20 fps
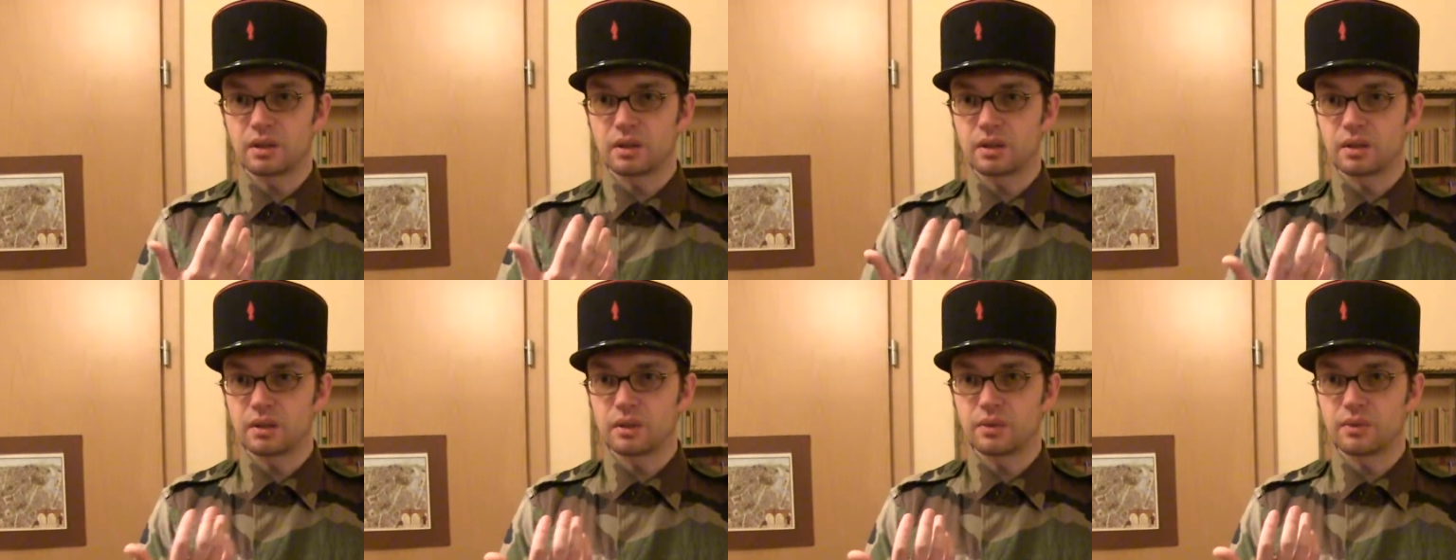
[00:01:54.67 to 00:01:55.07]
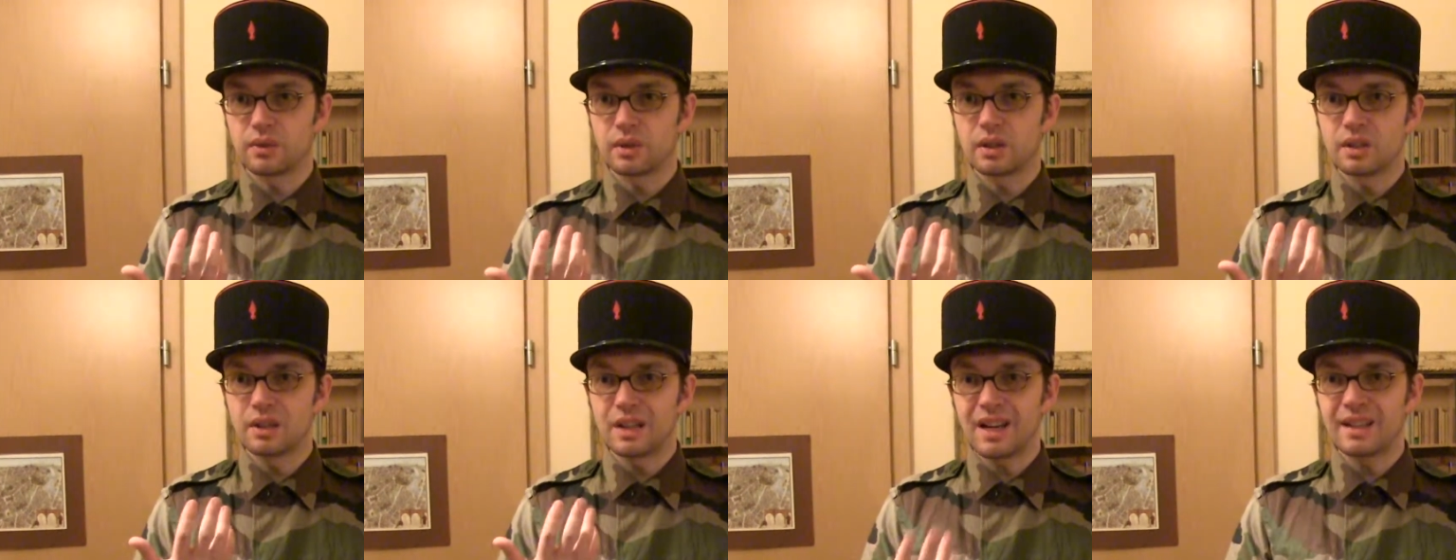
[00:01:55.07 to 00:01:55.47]
not
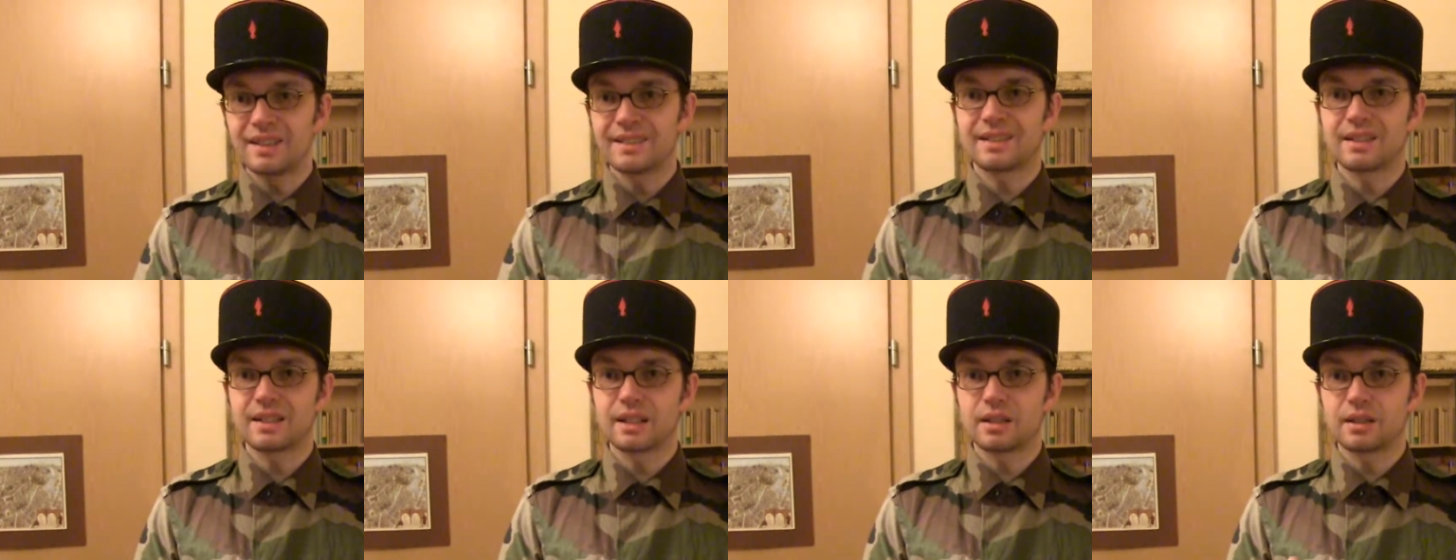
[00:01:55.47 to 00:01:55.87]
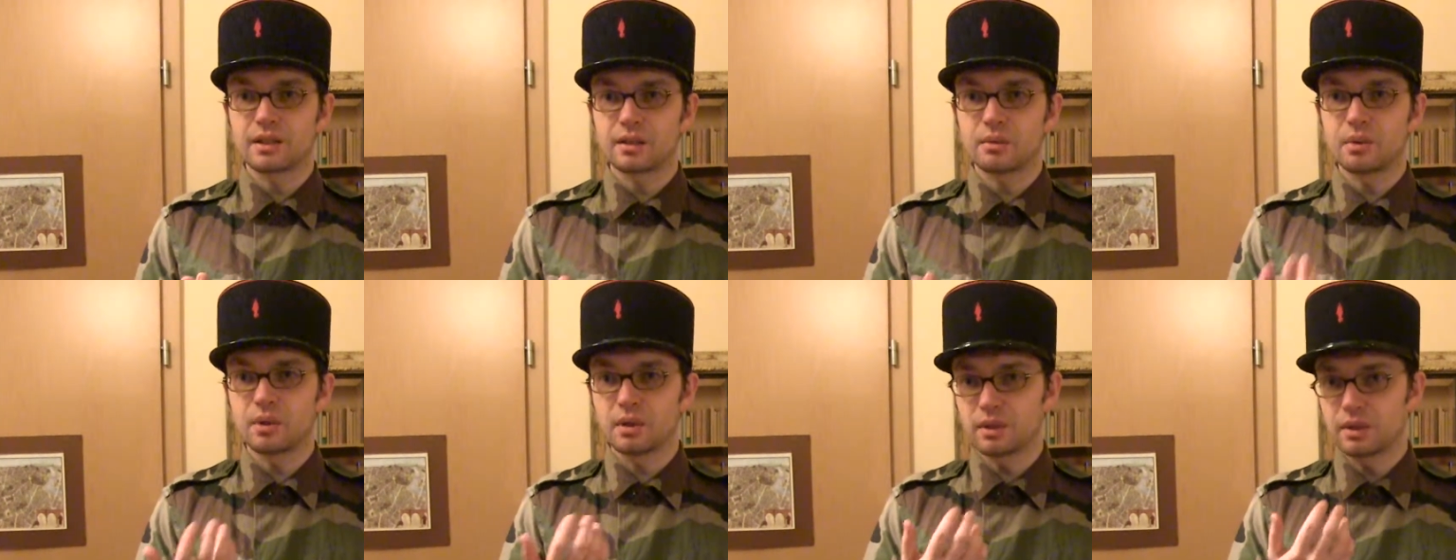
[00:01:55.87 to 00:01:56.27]
very nice and
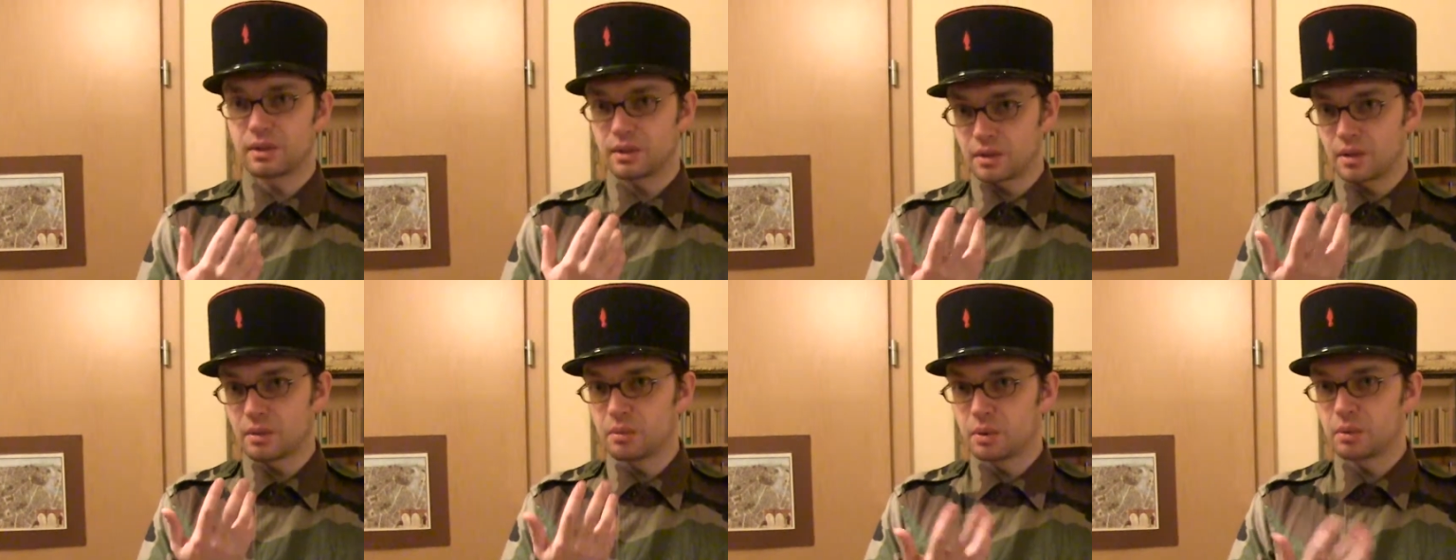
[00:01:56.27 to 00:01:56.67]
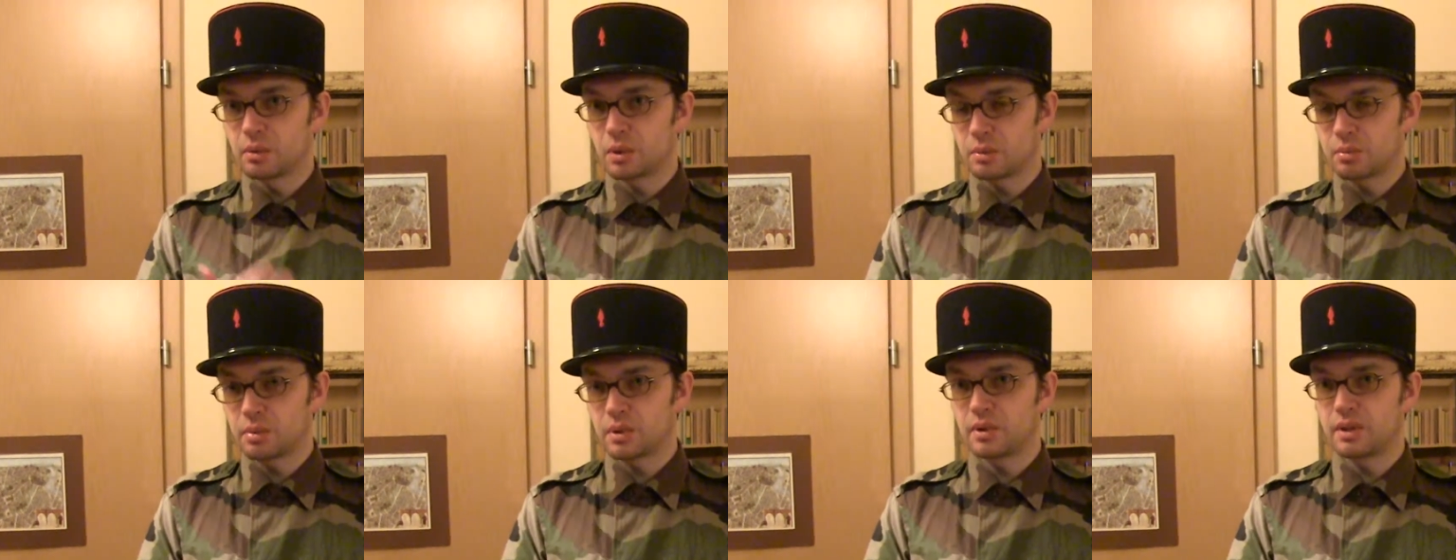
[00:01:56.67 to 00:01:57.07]
so on. So it
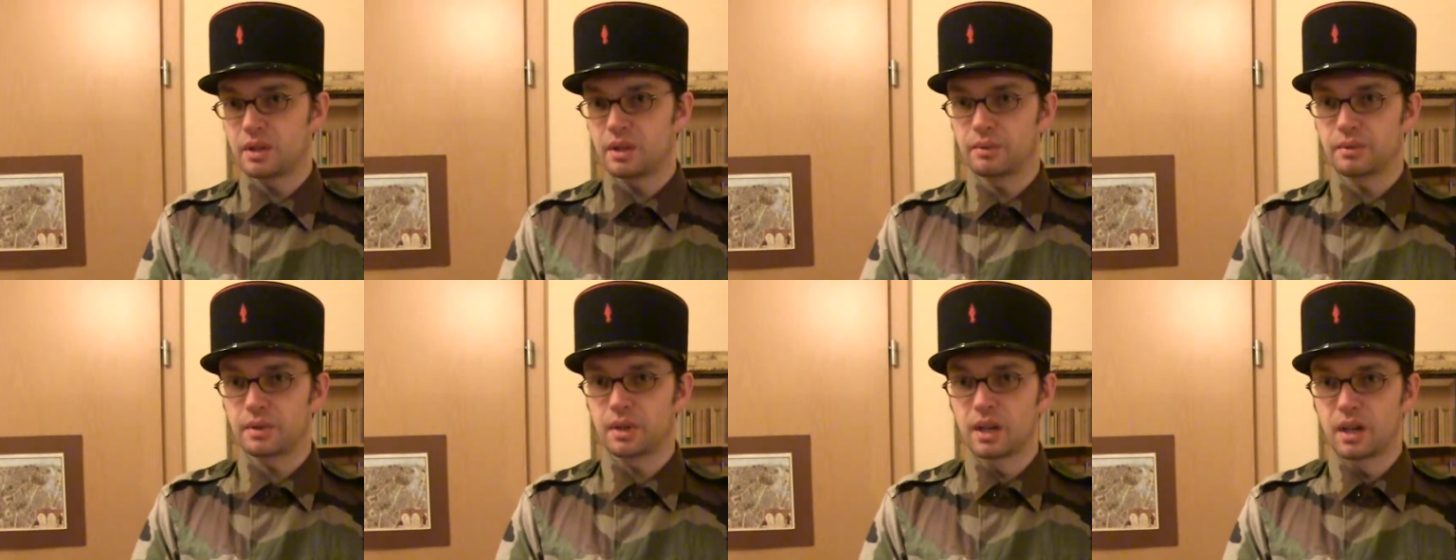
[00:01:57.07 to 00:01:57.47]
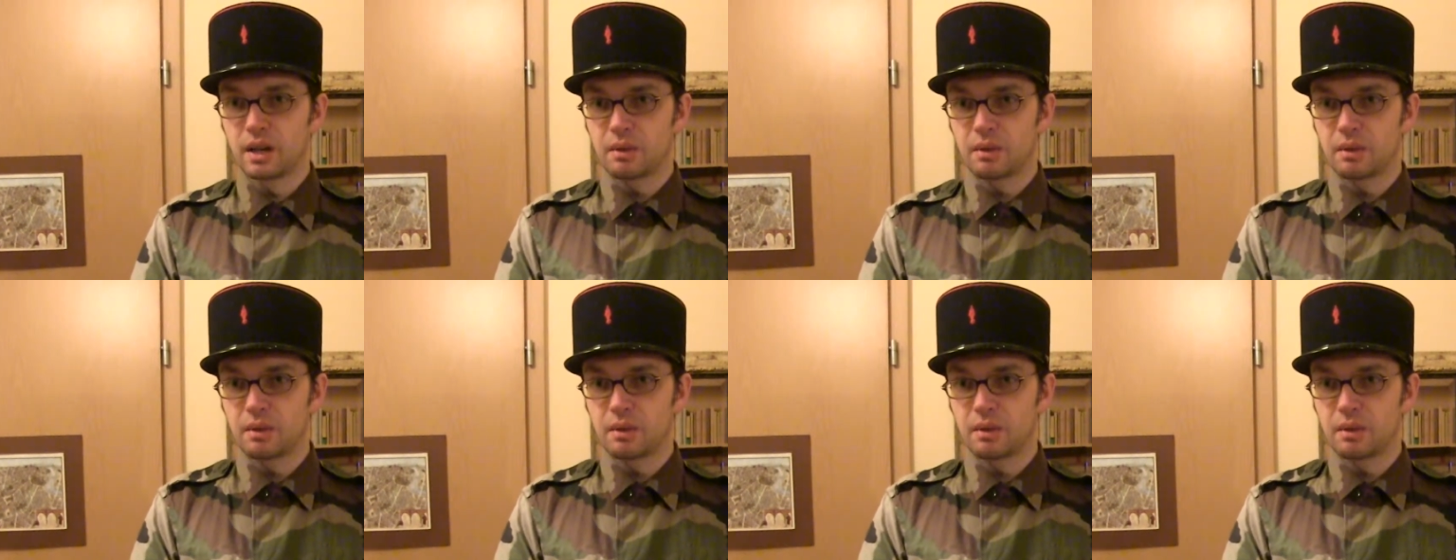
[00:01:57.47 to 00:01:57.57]
was perceived.